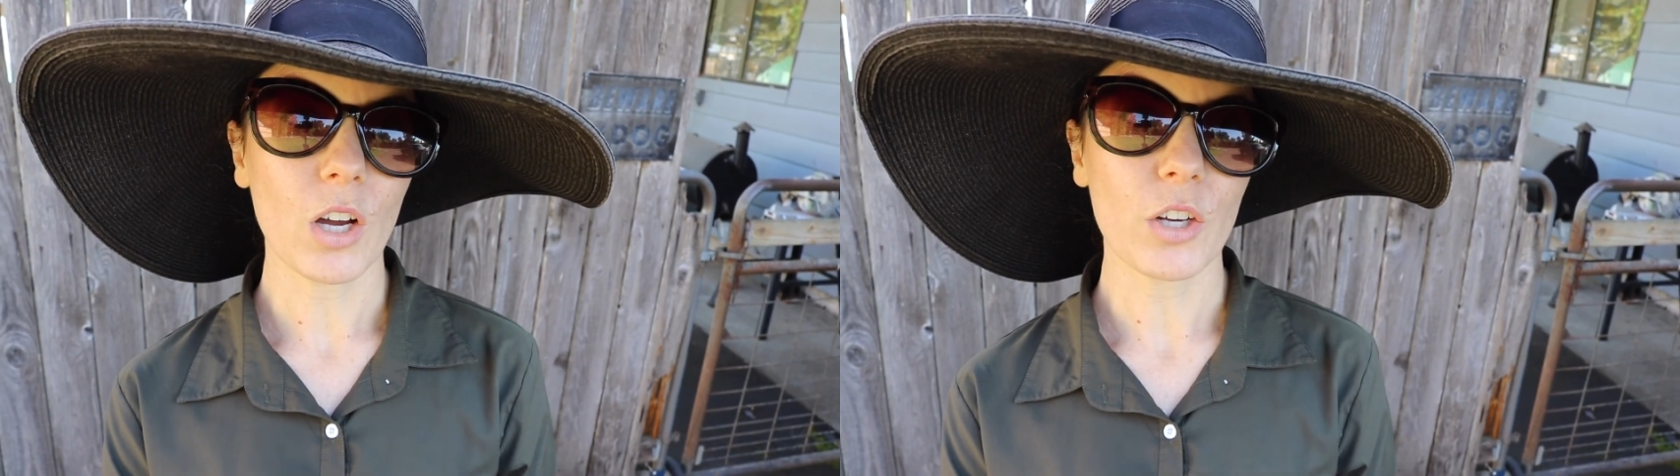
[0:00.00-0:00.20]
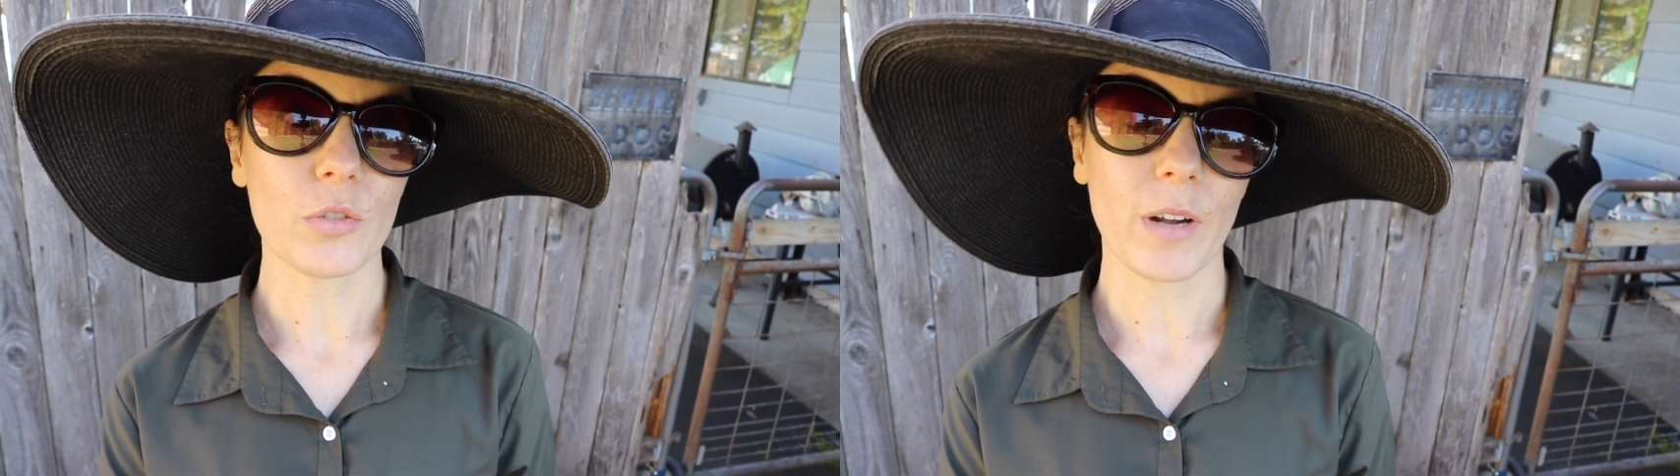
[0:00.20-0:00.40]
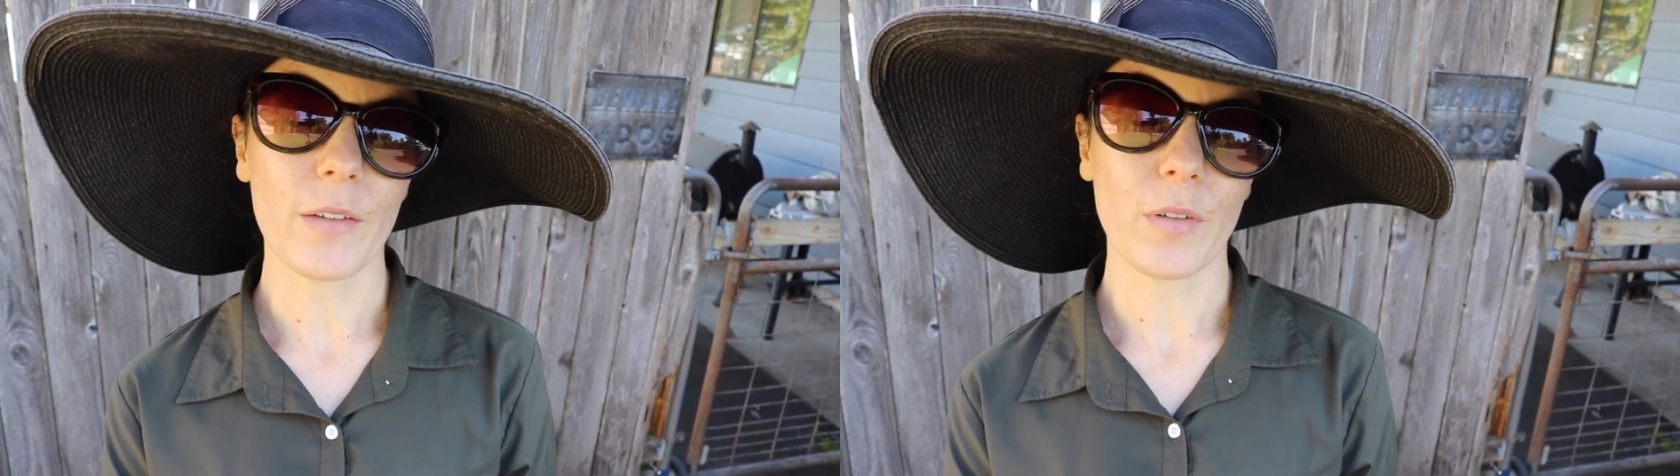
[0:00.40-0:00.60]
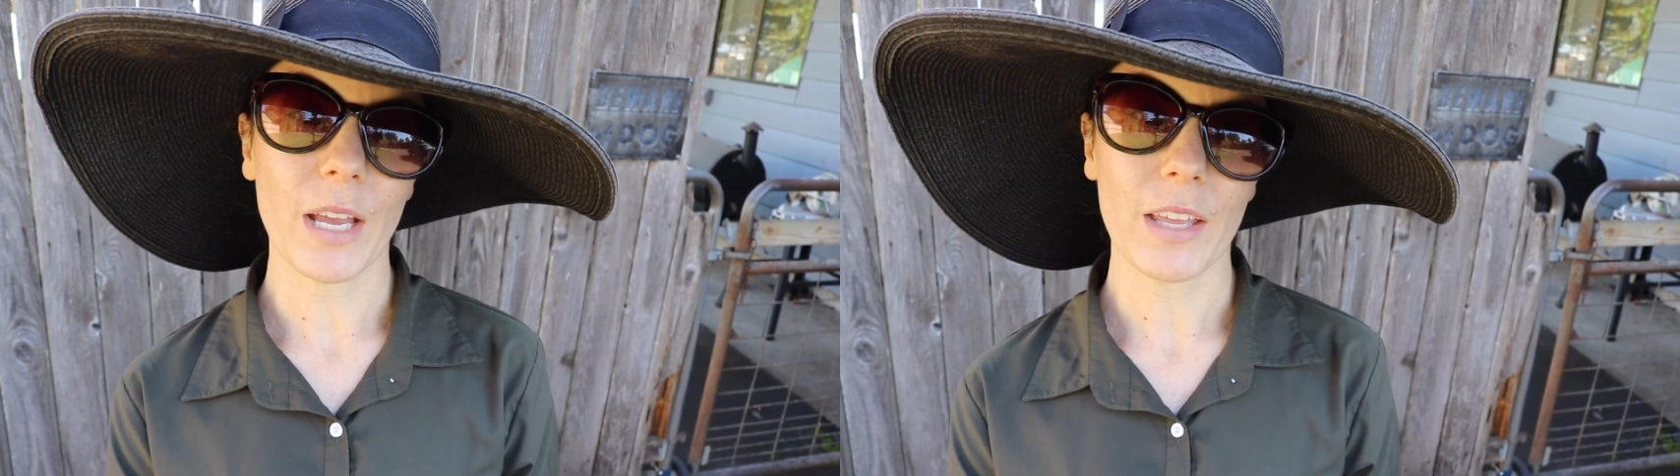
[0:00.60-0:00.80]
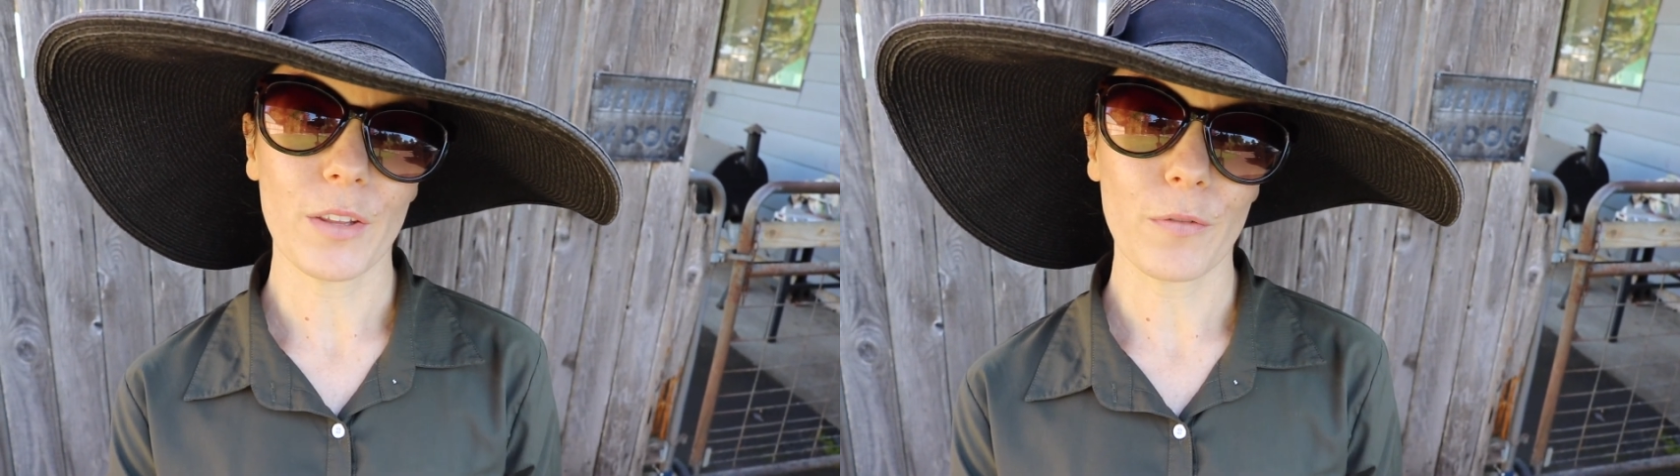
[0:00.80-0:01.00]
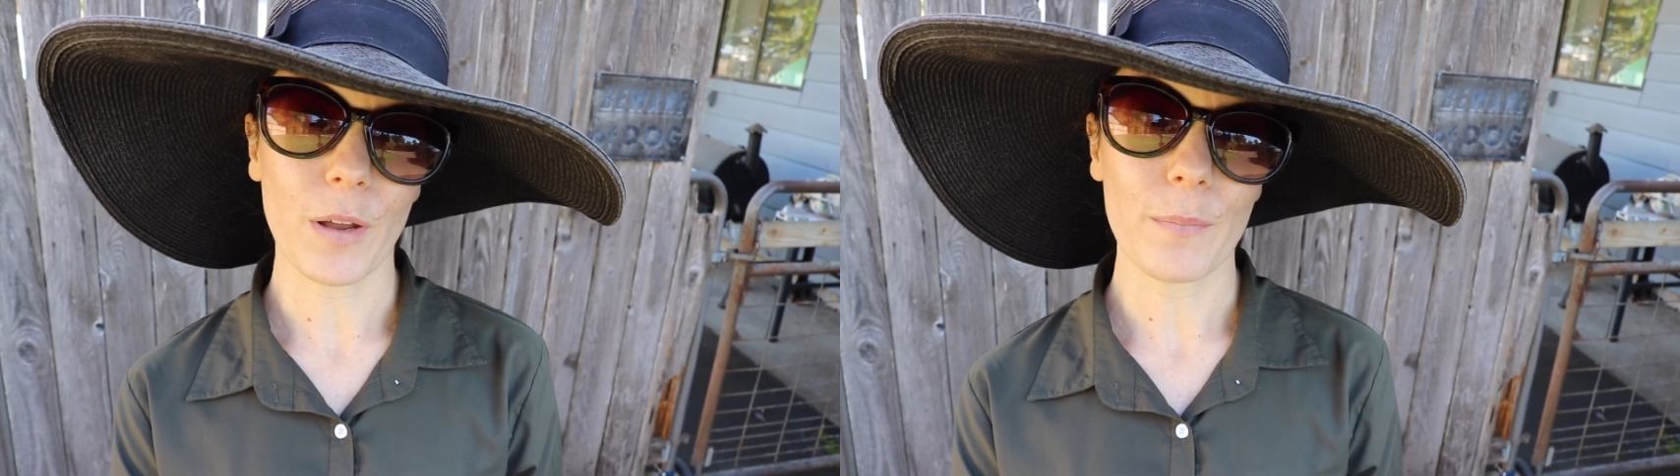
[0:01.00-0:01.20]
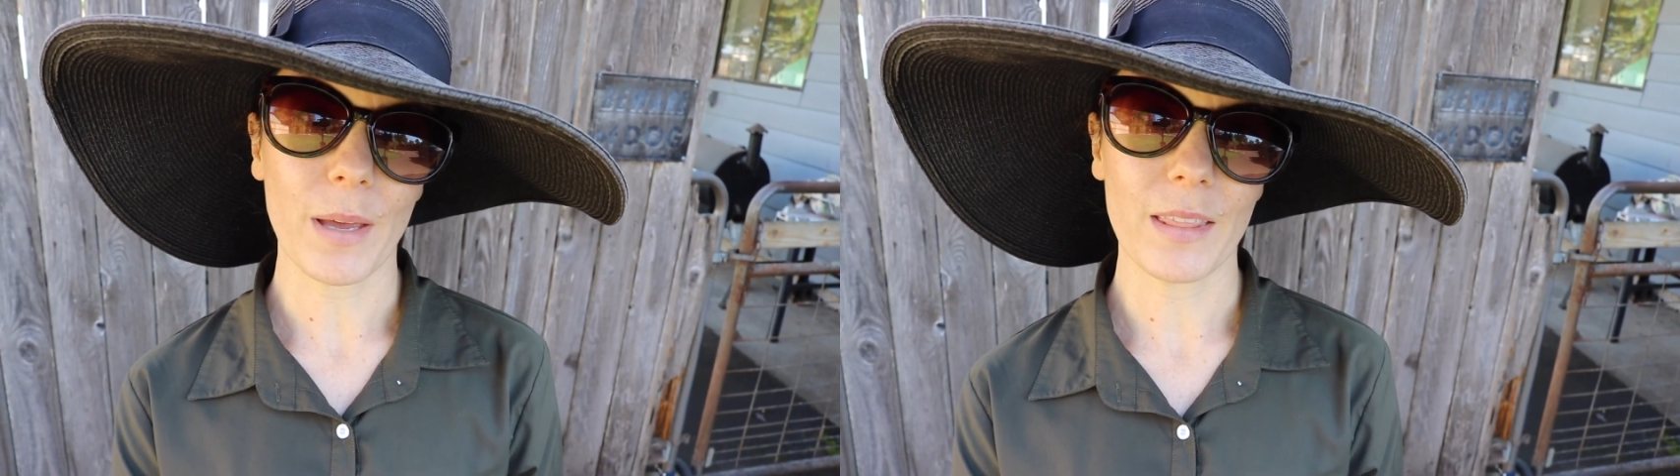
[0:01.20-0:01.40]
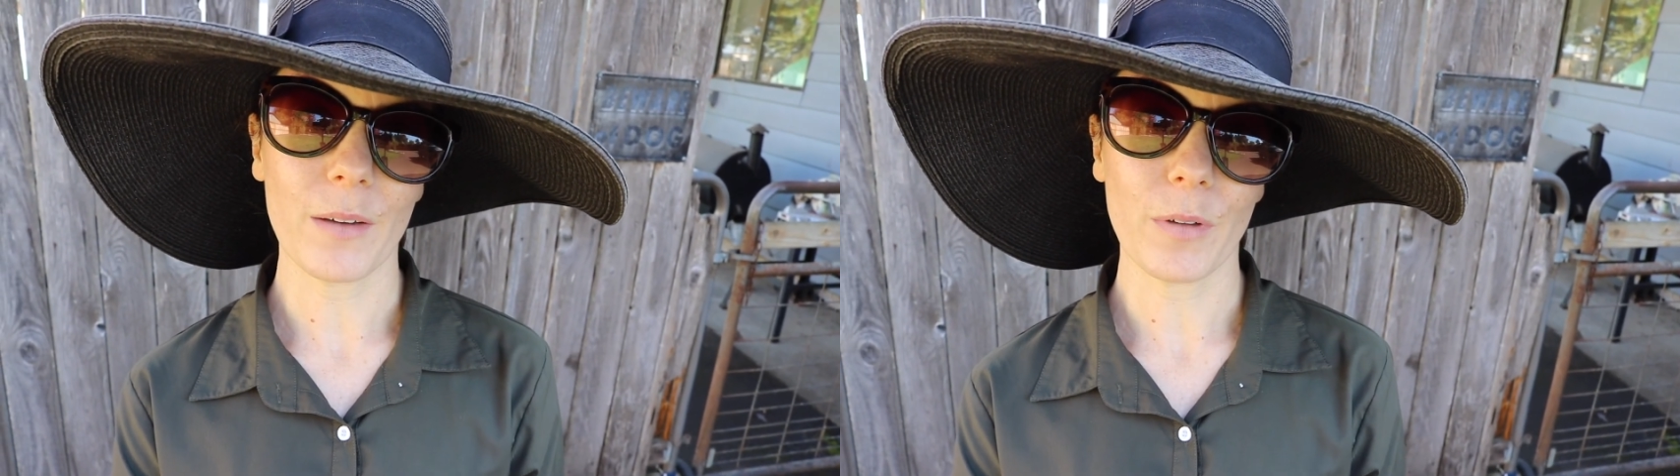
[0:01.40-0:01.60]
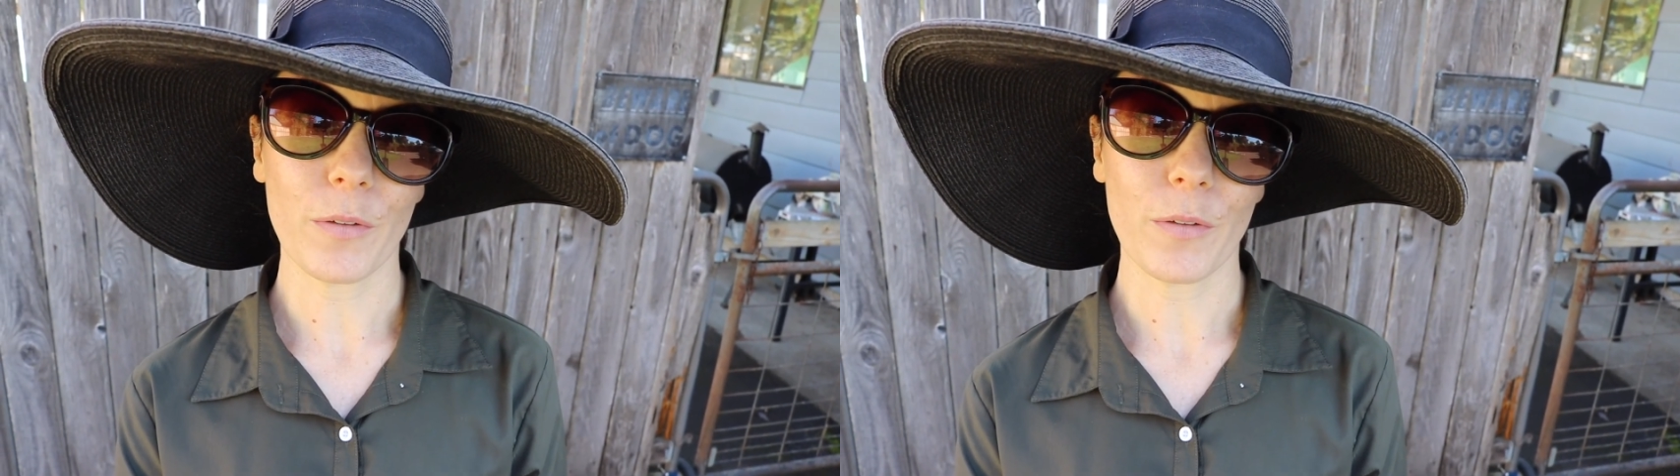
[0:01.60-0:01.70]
our driveway in the front bed that we